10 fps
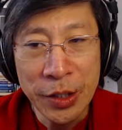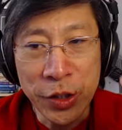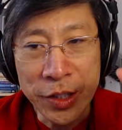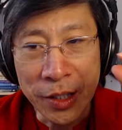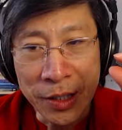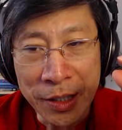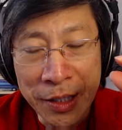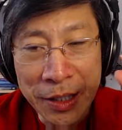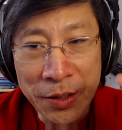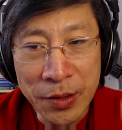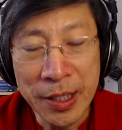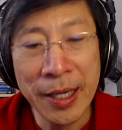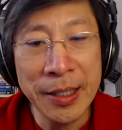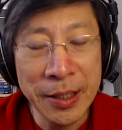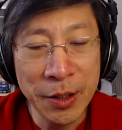just a little
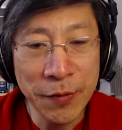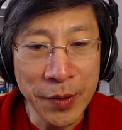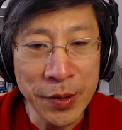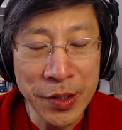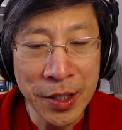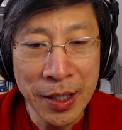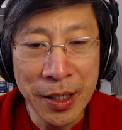tiny difference